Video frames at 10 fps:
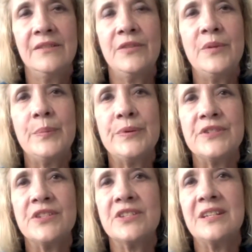from their
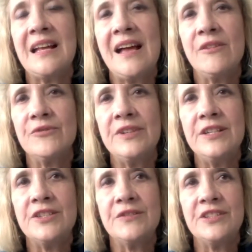persistent
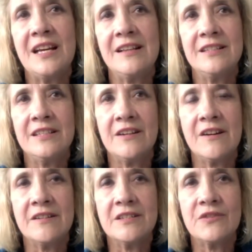outreach of talented
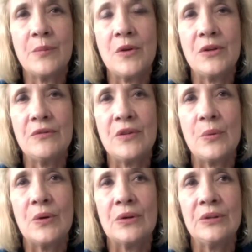artists from all over the
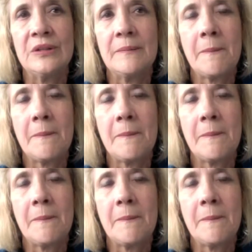world,